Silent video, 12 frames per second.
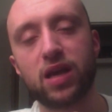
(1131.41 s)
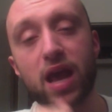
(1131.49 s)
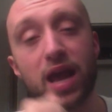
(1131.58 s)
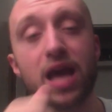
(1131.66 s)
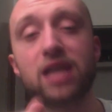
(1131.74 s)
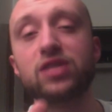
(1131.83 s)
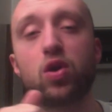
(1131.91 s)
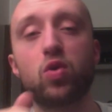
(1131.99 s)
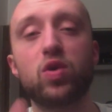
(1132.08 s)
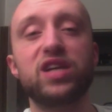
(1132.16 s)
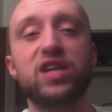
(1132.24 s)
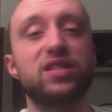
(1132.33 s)
And as
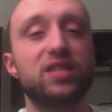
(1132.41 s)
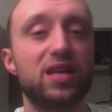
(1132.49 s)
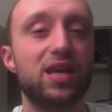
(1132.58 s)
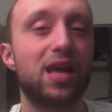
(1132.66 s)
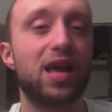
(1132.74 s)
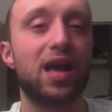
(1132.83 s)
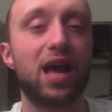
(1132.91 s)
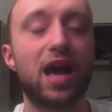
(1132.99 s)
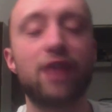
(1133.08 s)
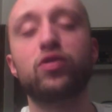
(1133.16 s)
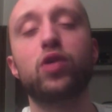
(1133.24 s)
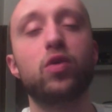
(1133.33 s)
always,
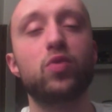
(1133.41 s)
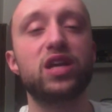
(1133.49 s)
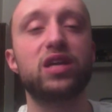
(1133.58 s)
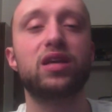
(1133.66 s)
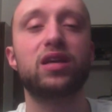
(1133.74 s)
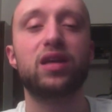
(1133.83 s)
have a great week,